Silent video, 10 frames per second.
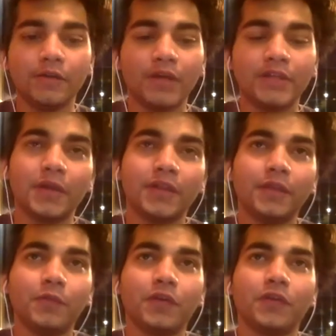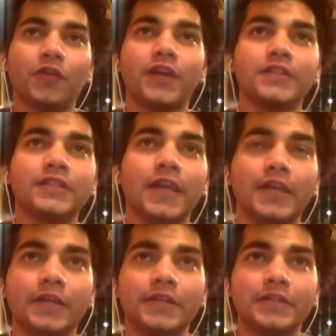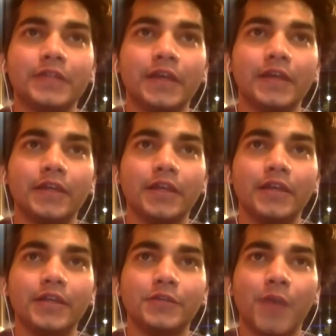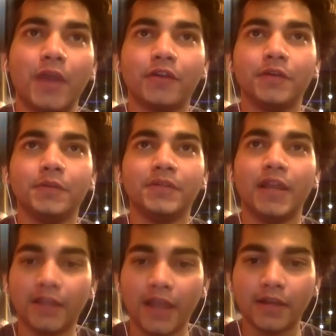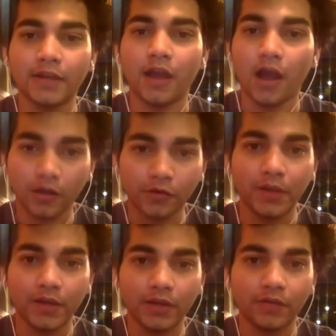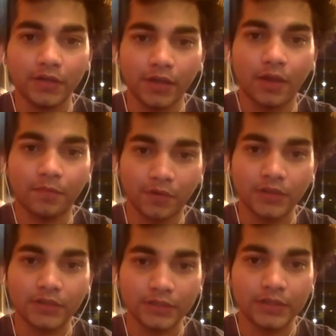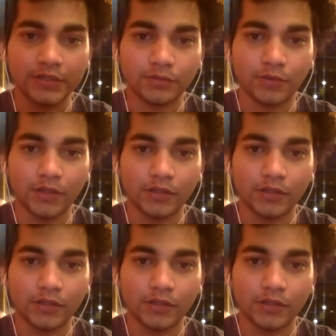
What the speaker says: Right. So I think what you're trying to say here is that it is better to delegate and automate your entire processes rather